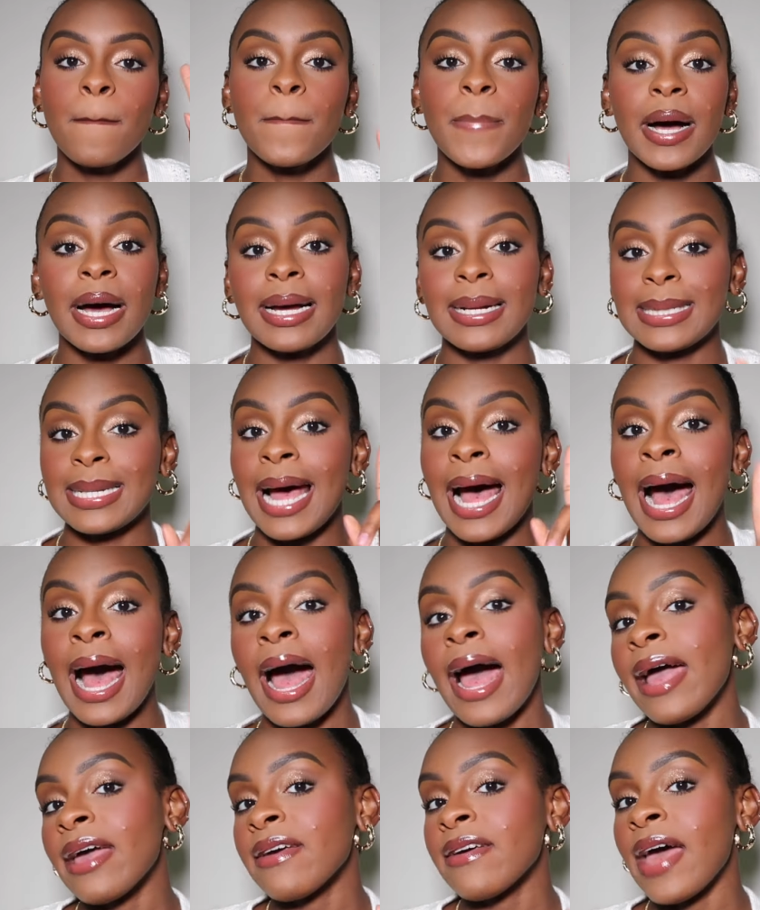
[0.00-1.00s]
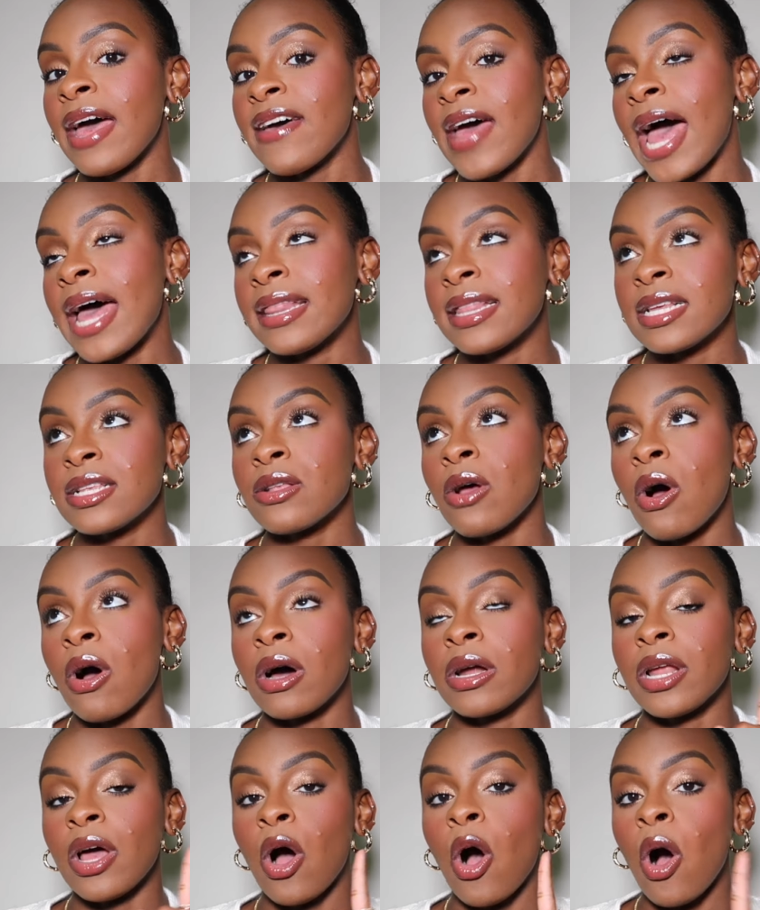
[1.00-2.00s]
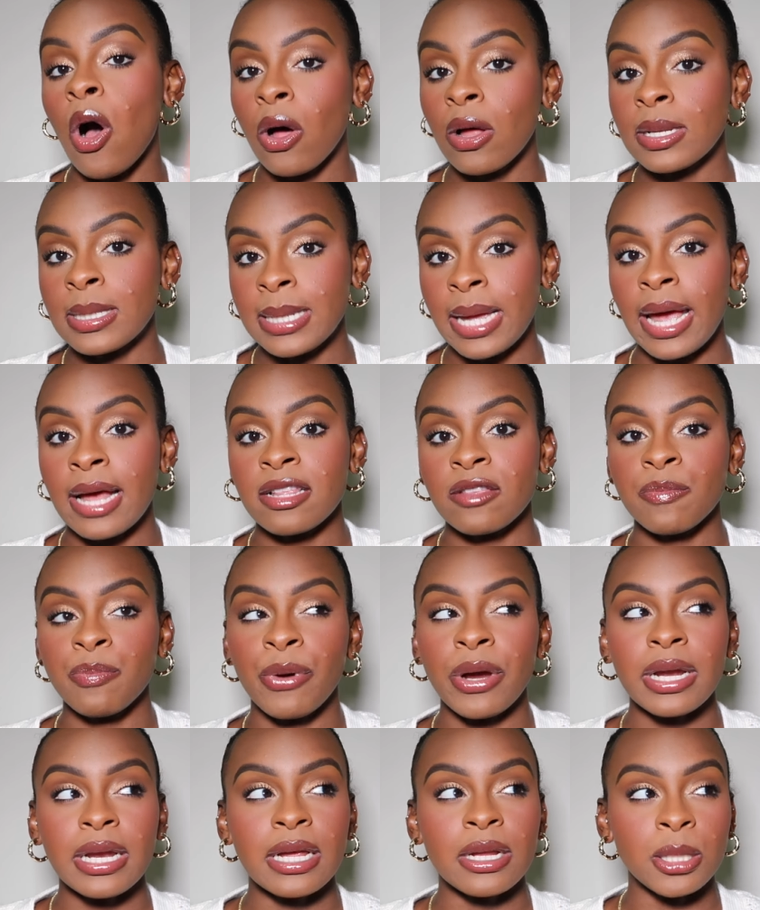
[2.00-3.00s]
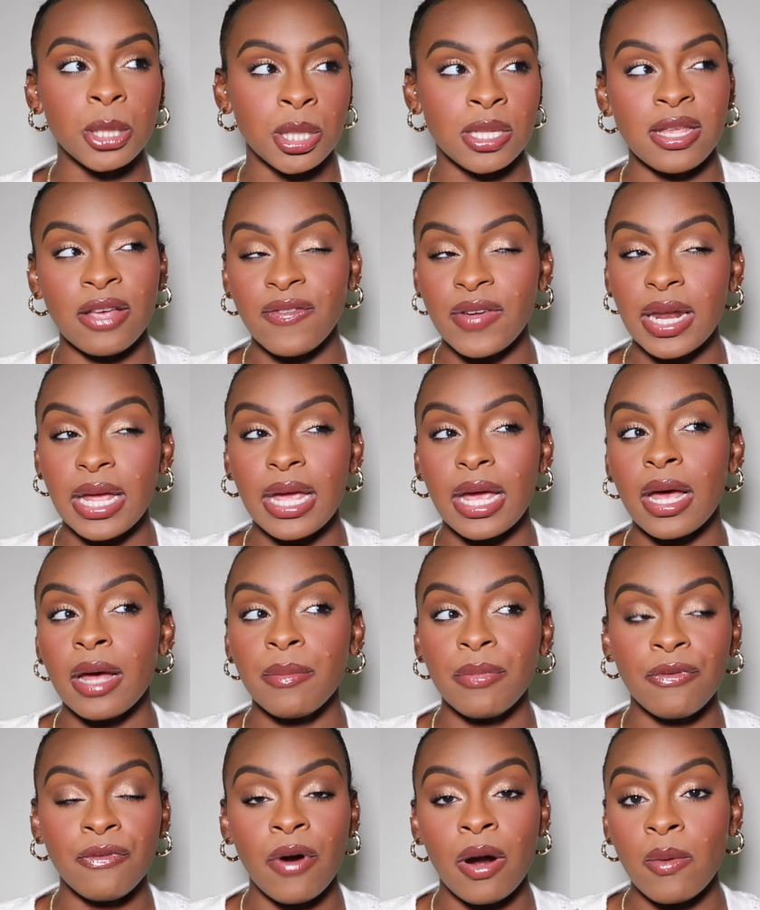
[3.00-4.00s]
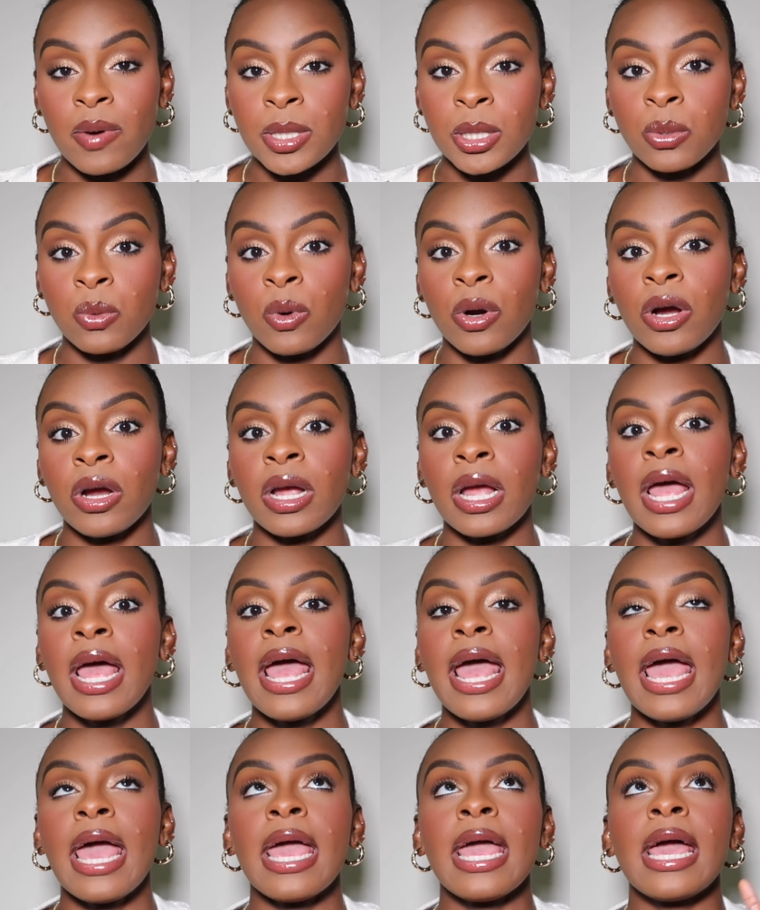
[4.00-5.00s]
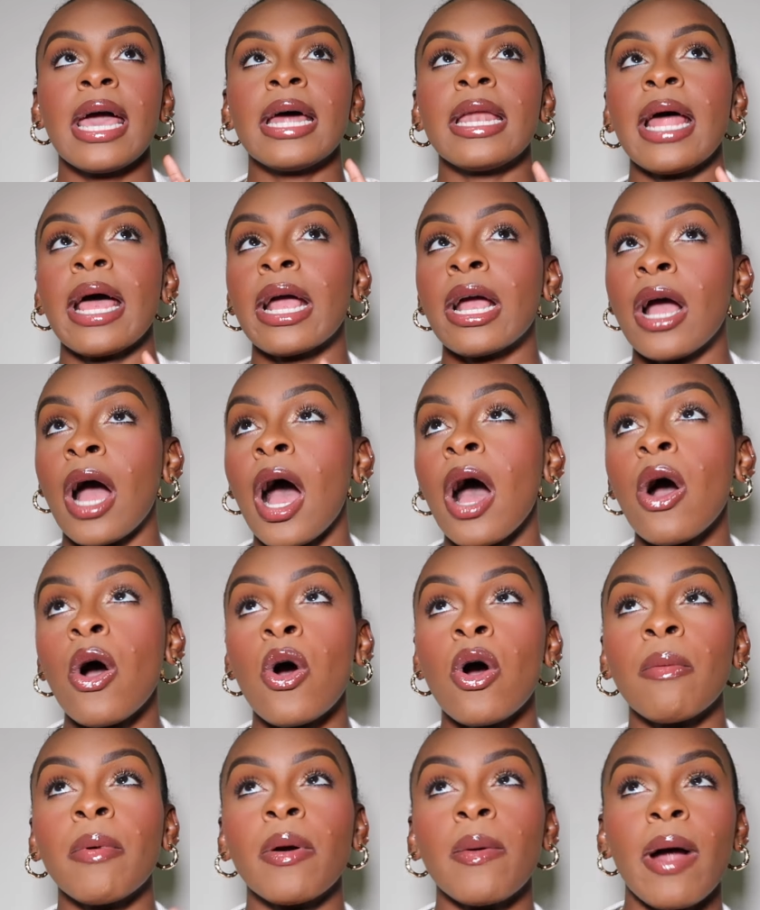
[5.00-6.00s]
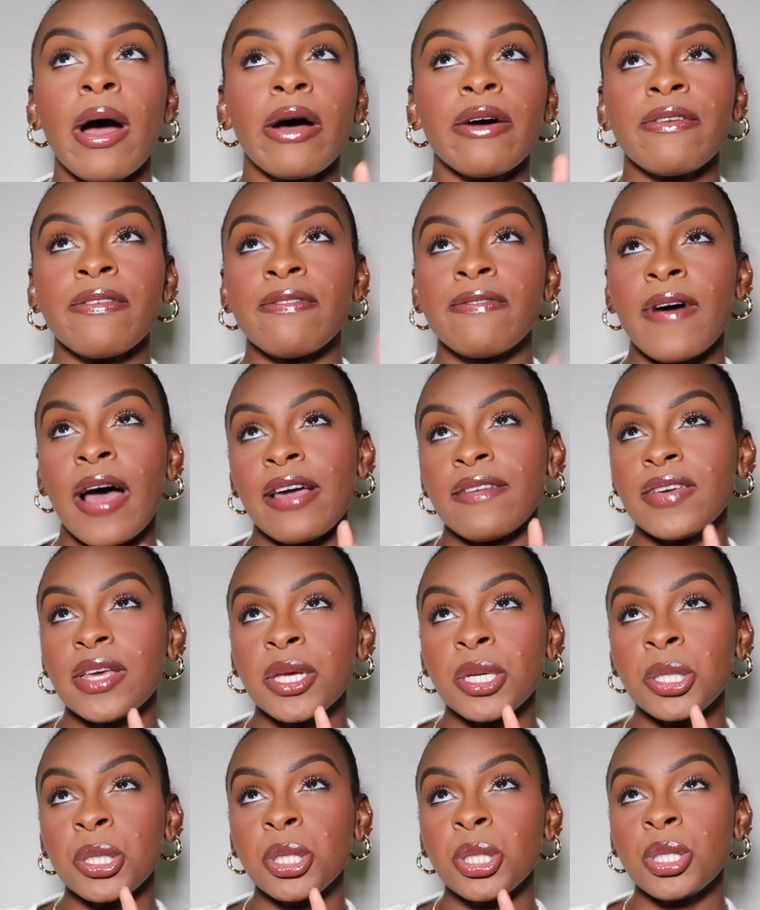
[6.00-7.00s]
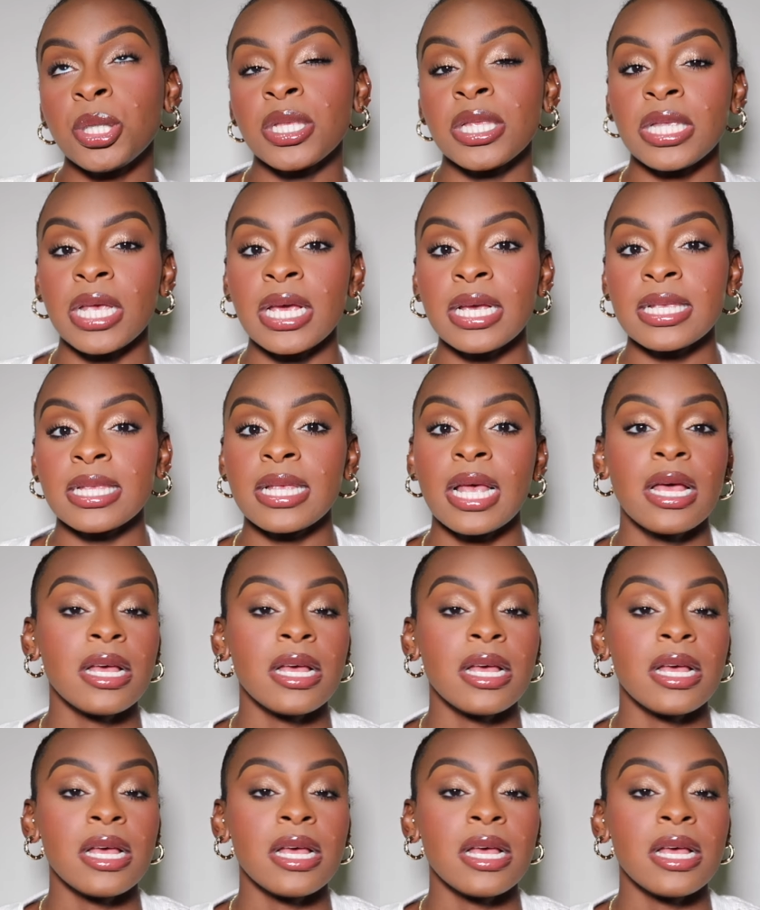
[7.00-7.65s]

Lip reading: But I had this on all day. I sprayed it 7 a.m. before I went to work, and I got home around 5-ish, 6.